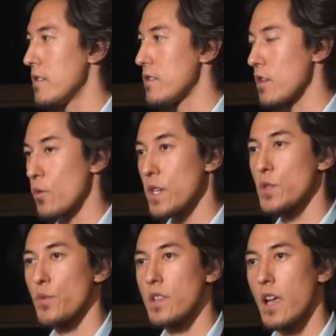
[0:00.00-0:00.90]
The
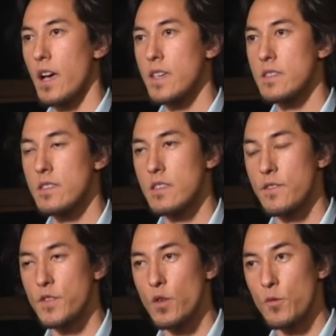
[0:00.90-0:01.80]
Greeks realized that
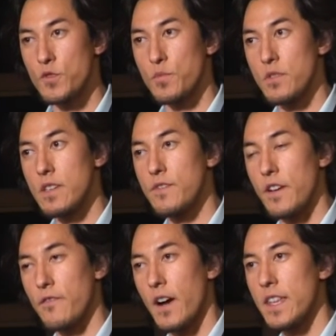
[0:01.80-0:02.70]
if soldiers believe they are
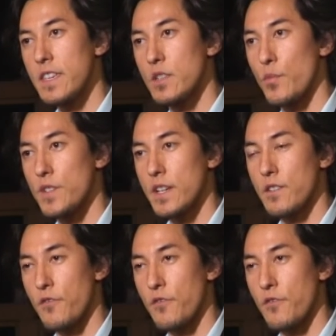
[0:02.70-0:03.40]
fighting to protect their